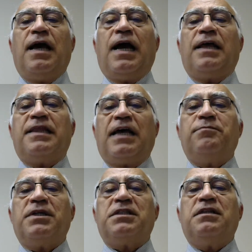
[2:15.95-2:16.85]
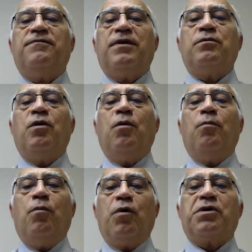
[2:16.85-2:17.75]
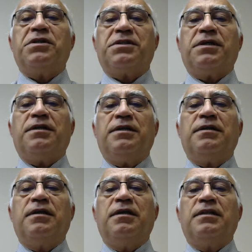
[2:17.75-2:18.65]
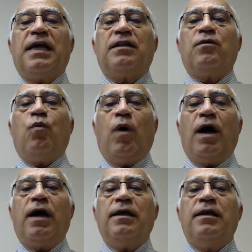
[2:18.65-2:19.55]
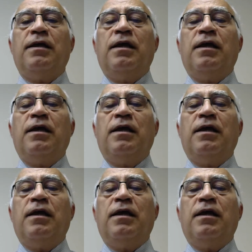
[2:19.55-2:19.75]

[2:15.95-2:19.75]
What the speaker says: And that makes it even more concerning that why